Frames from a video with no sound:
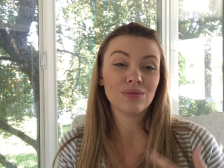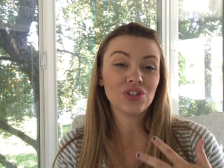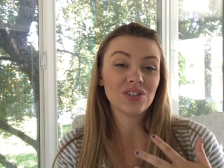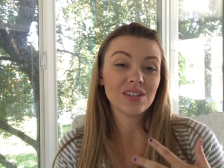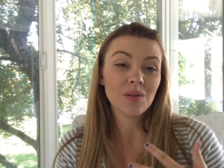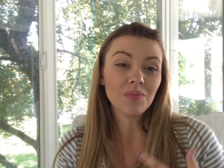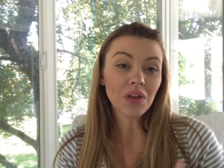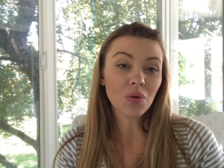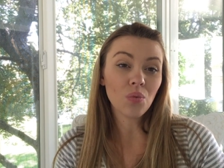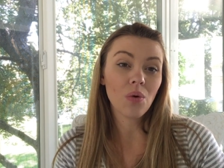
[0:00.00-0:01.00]
it was just
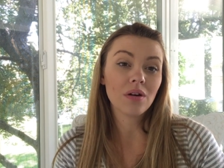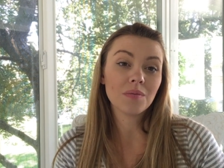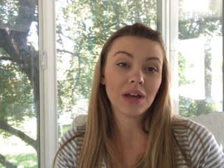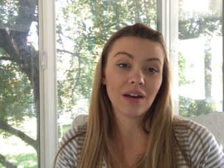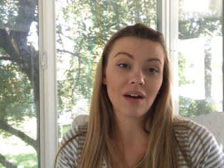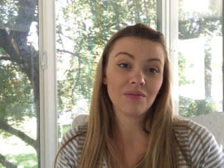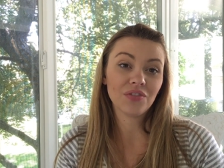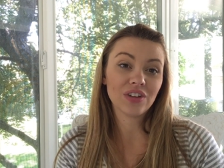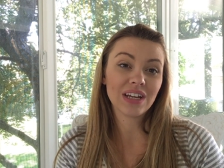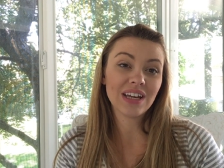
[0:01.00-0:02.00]
something warm and
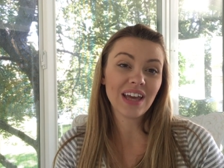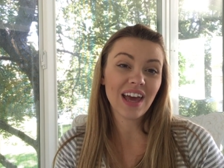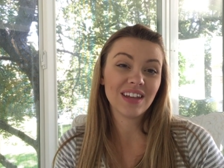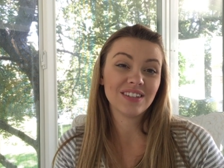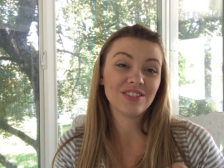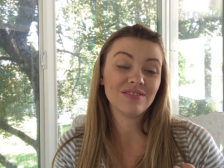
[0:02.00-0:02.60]
comforting and